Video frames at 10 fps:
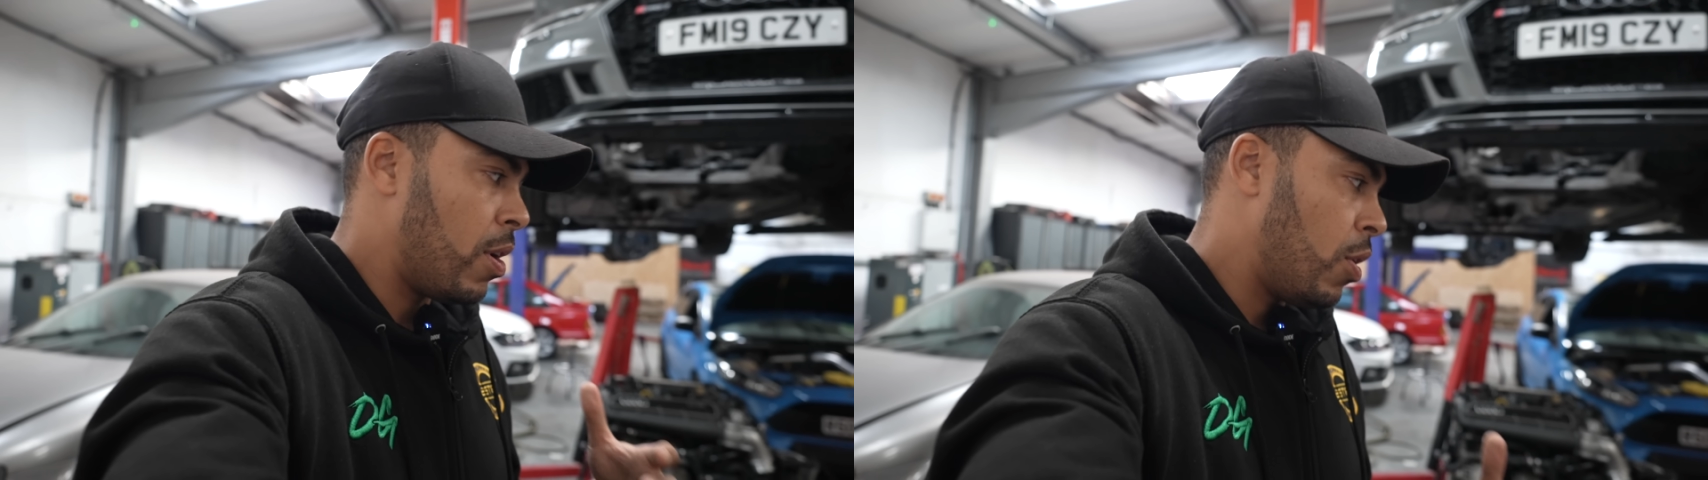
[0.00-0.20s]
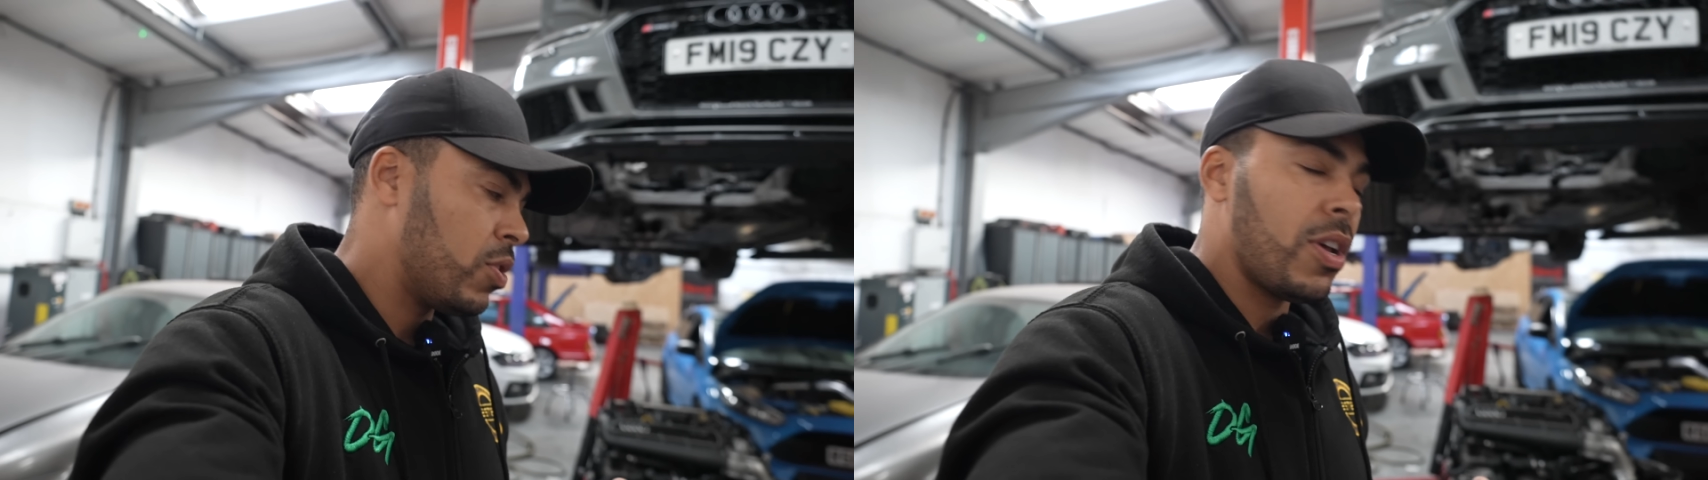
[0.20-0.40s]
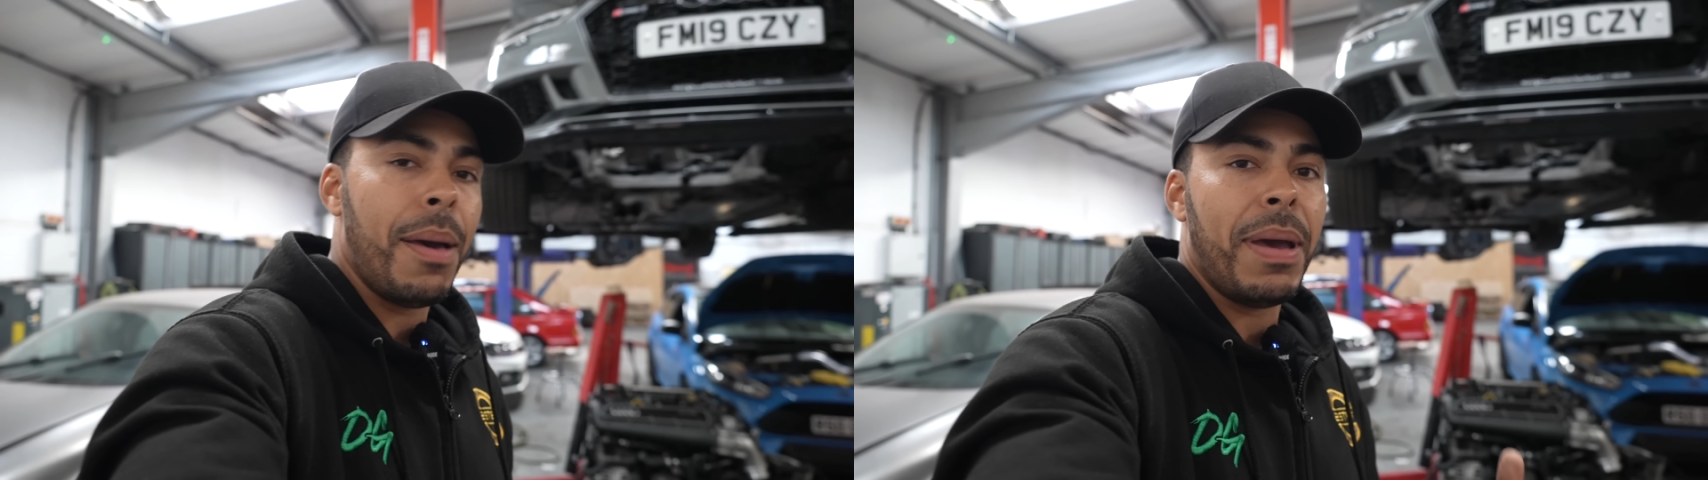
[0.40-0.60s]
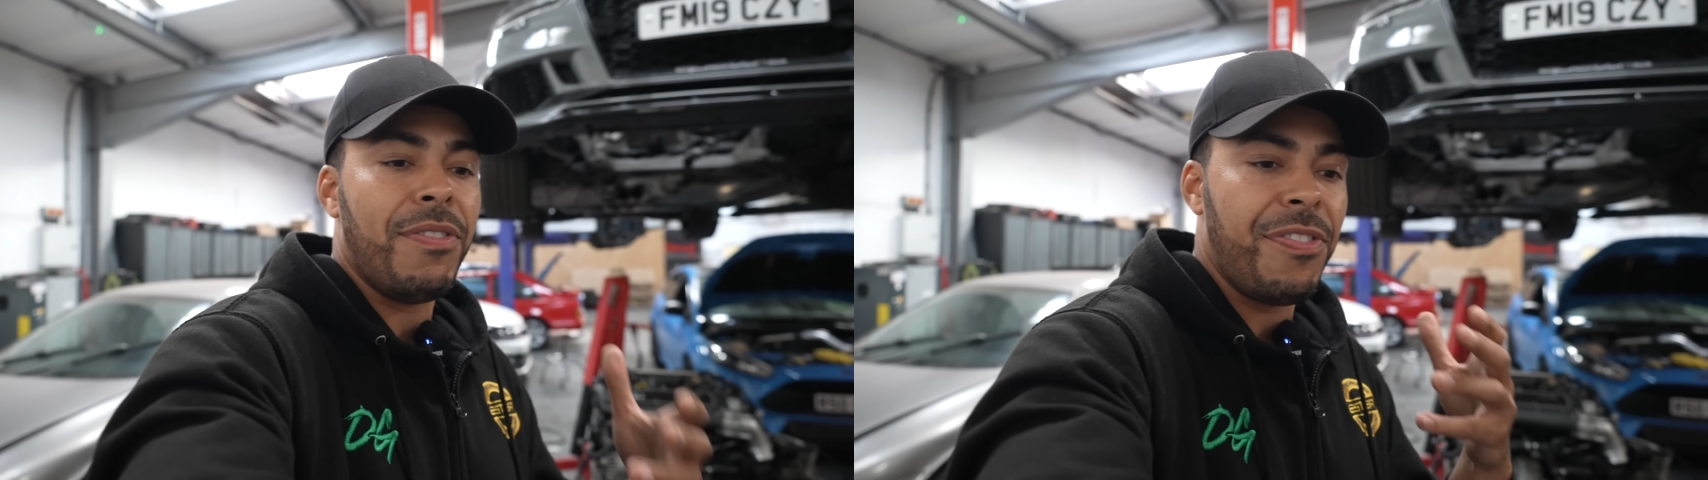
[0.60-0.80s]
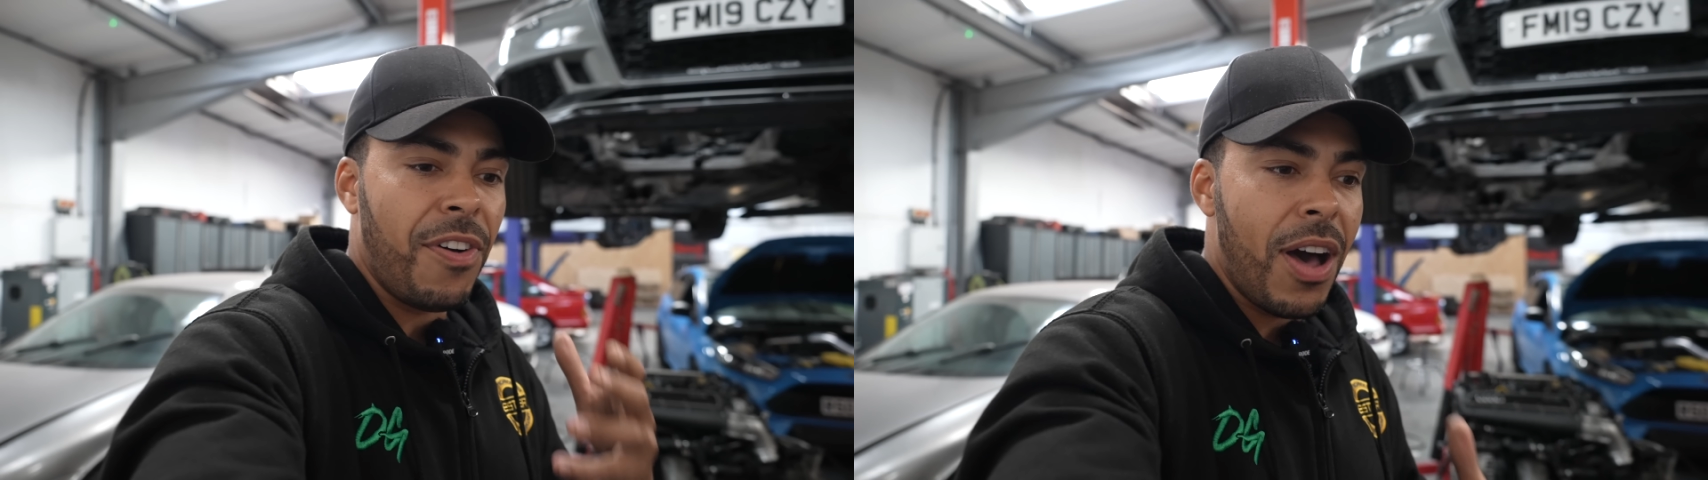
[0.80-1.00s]
a long time
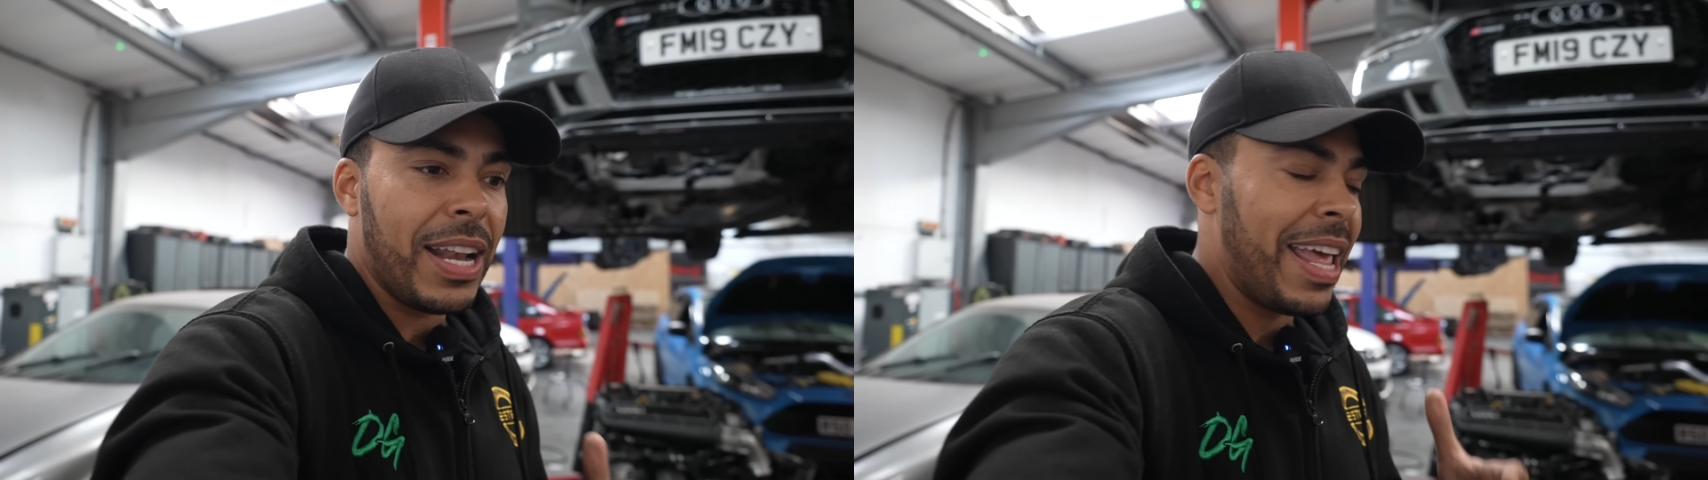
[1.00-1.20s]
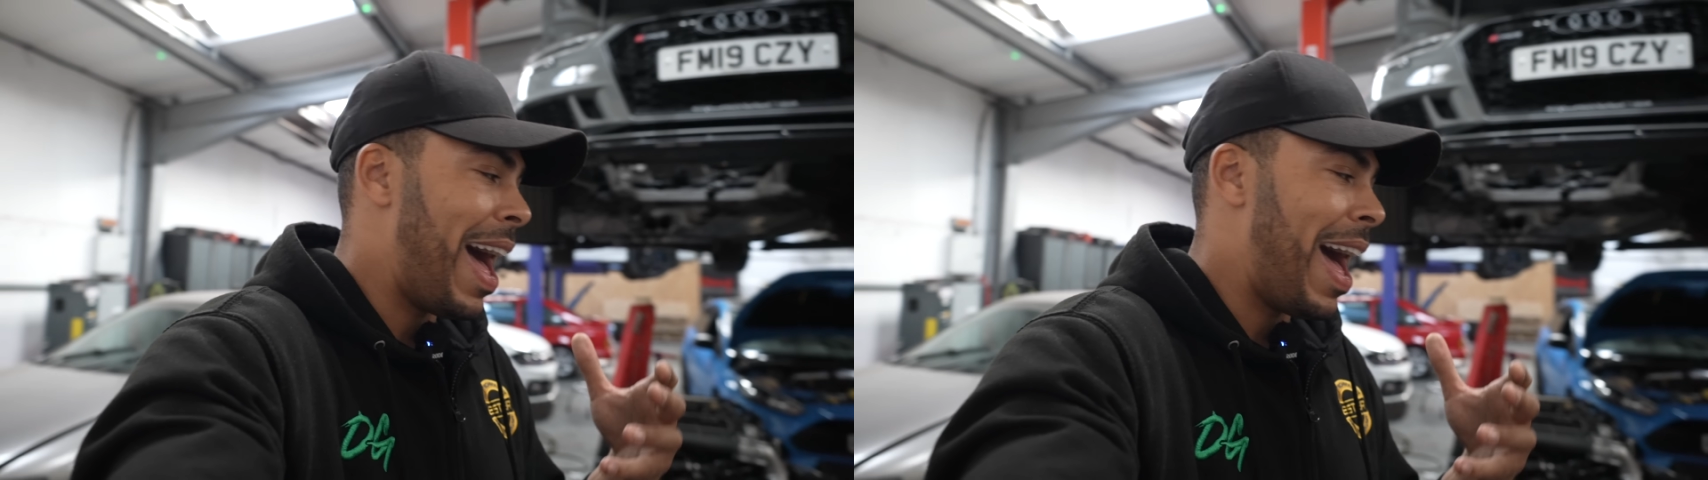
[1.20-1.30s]
and finally